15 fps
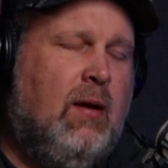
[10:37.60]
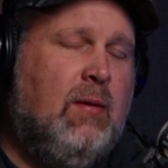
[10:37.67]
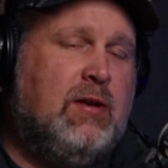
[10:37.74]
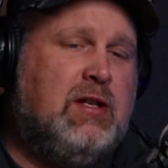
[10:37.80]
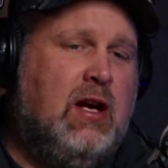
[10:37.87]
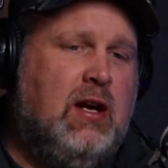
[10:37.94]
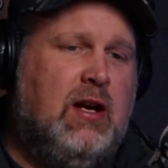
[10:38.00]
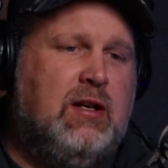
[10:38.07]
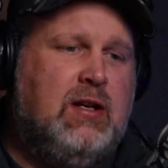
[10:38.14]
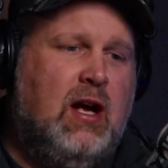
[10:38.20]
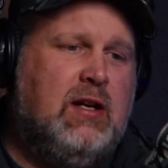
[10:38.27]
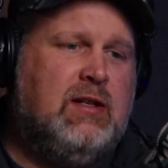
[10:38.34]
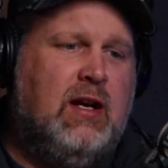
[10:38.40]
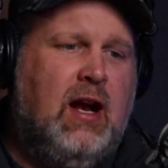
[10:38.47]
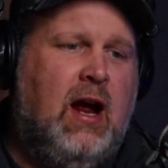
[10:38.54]
I'm not saying it
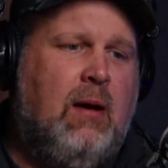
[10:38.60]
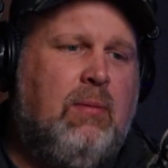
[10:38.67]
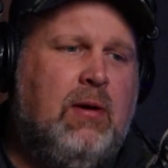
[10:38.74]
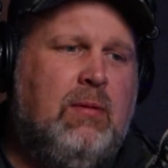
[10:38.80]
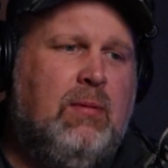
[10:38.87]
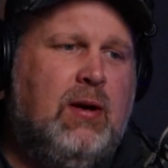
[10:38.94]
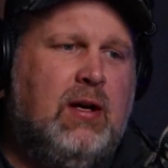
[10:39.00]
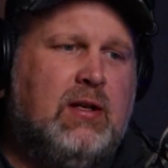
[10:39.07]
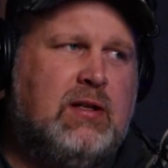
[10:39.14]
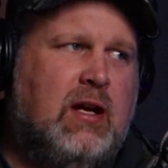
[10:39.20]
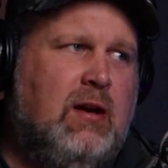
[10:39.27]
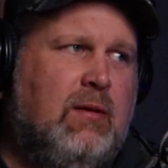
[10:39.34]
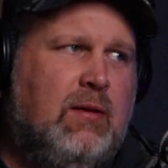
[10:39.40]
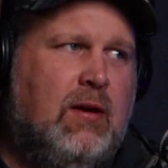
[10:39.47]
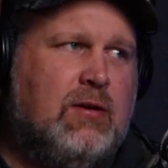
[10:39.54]
doesn't happen, but
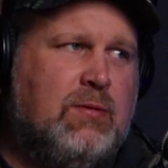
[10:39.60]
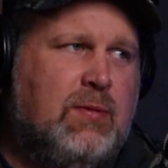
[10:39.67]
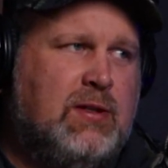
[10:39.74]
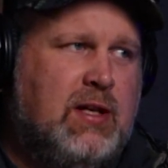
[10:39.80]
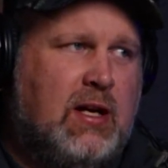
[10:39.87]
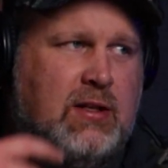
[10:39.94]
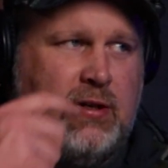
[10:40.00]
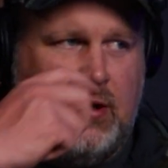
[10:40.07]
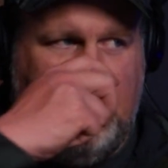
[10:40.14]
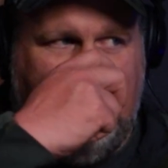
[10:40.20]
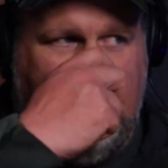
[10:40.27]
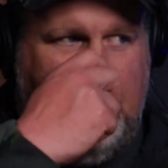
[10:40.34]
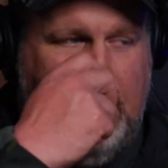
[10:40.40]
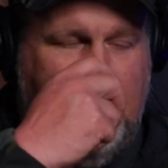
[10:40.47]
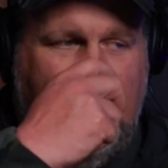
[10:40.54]
those mistakes are going
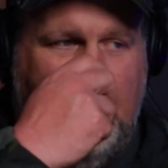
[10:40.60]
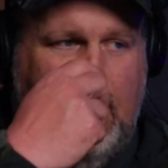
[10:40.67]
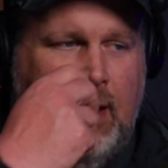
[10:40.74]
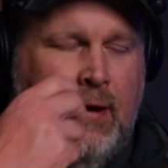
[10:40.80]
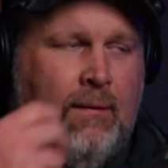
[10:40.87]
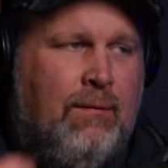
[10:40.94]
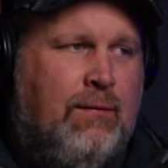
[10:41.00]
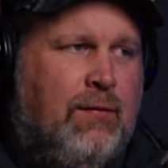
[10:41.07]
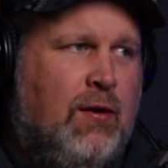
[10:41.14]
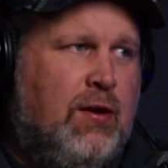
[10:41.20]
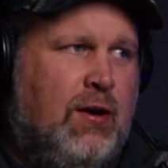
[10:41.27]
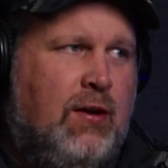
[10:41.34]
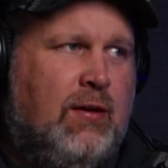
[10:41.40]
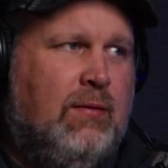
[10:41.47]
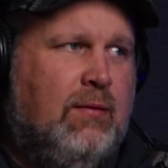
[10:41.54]
to be
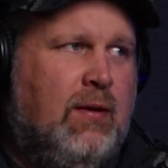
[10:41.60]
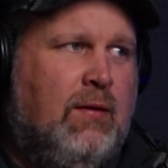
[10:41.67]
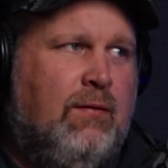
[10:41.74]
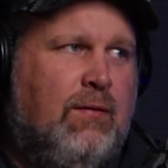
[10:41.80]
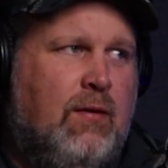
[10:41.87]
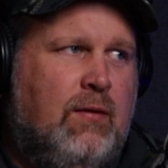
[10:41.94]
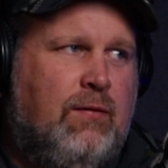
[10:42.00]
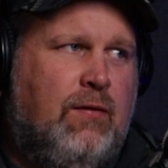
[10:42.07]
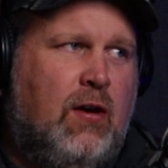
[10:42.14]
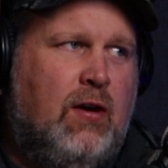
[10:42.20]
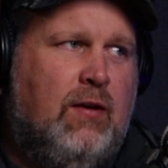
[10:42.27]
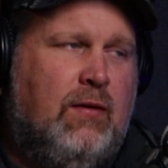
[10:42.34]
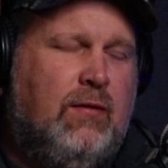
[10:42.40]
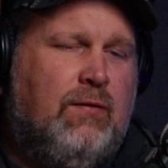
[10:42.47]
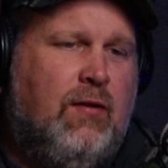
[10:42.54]
further and
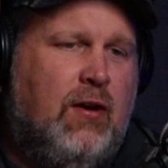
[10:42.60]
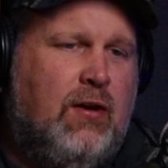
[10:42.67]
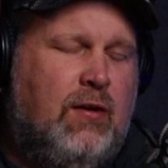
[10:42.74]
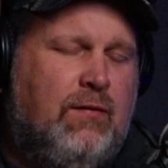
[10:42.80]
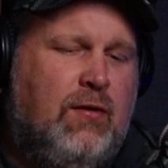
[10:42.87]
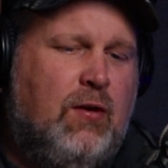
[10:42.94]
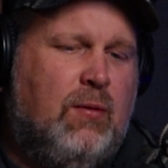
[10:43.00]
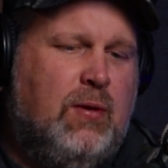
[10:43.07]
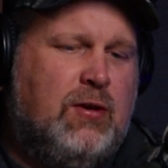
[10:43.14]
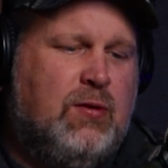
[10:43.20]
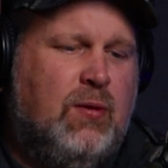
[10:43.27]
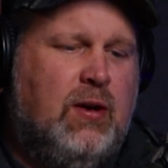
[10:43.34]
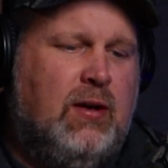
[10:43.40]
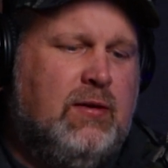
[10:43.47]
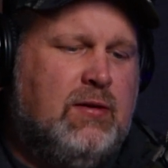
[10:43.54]
farther and fewer
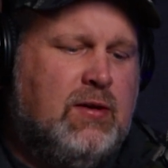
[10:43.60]
between.